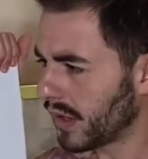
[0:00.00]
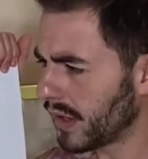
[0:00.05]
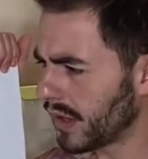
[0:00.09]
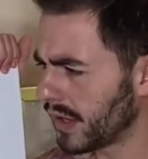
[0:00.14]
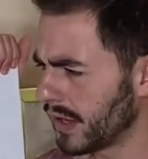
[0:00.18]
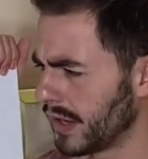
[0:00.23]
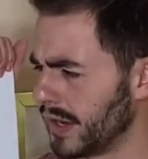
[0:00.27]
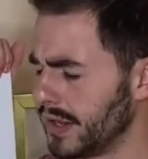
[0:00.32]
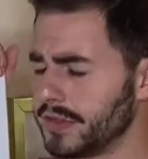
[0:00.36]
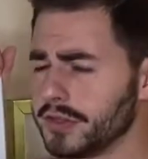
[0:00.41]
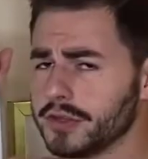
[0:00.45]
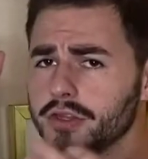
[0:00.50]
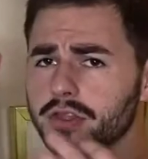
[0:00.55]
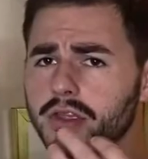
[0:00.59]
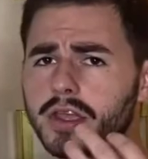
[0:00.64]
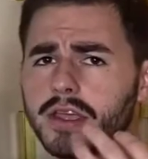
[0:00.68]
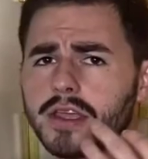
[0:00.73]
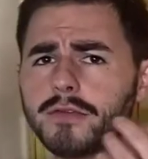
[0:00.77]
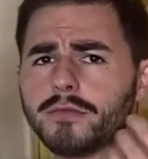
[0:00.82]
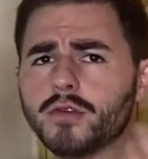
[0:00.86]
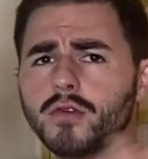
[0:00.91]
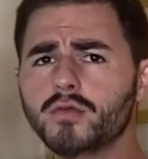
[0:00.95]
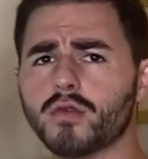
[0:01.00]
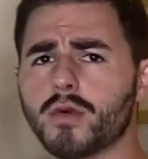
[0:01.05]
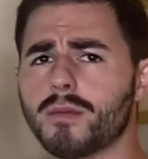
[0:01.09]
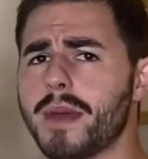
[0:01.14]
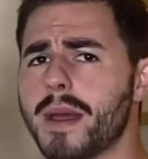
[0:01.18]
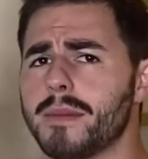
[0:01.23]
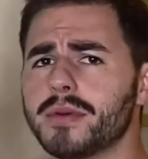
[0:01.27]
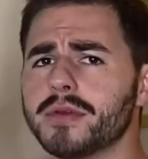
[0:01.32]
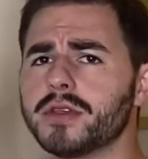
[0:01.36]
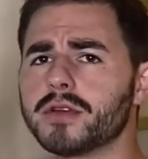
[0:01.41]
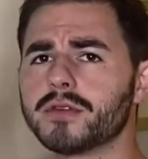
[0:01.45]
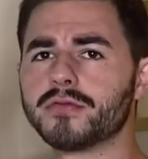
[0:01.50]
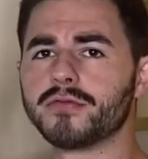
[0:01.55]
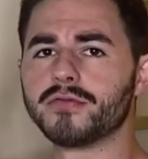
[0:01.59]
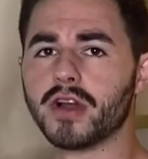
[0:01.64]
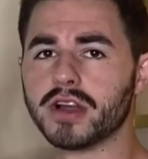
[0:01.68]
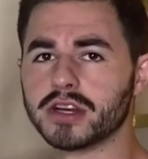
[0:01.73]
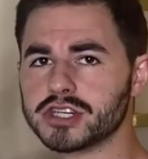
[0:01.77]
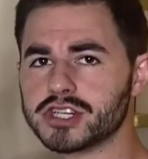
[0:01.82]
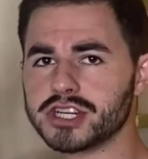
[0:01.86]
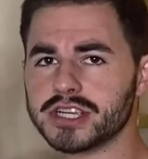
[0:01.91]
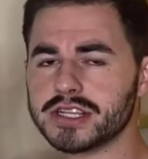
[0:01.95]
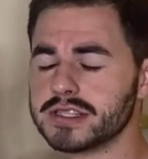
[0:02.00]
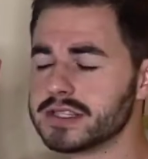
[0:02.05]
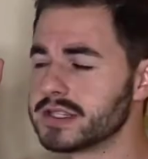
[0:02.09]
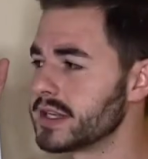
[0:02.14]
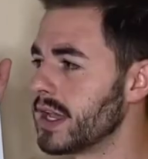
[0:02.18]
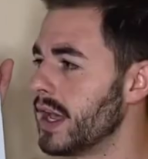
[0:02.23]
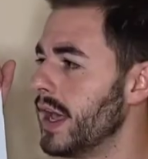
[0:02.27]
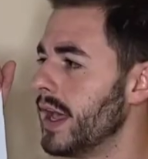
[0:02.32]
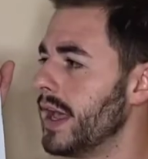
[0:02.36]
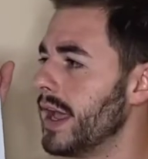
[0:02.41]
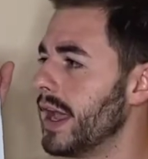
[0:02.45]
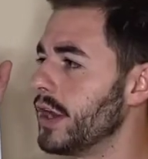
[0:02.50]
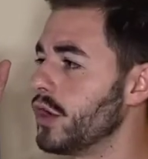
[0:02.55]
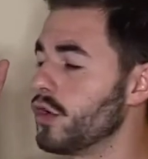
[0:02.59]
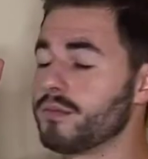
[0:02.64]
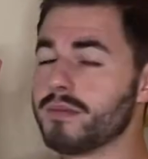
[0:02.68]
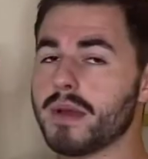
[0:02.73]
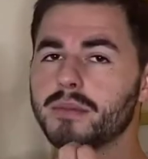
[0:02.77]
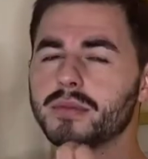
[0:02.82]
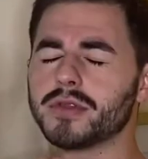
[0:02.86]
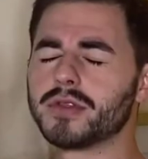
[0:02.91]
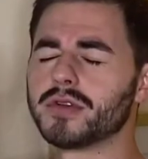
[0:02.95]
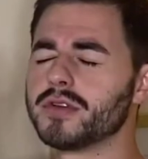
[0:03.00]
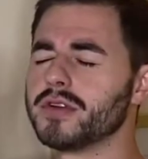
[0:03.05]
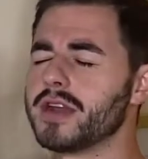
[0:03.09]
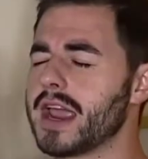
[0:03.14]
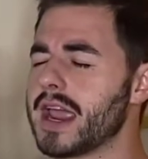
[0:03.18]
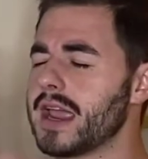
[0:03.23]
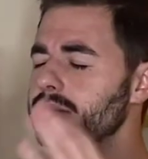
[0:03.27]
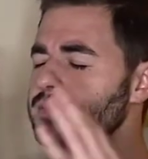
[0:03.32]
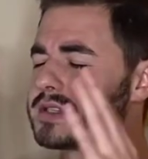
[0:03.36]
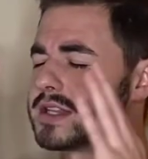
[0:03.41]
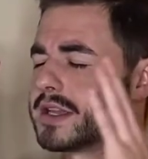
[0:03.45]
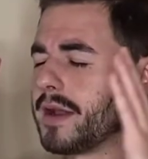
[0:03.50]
And if you remember their functions and you remember their names,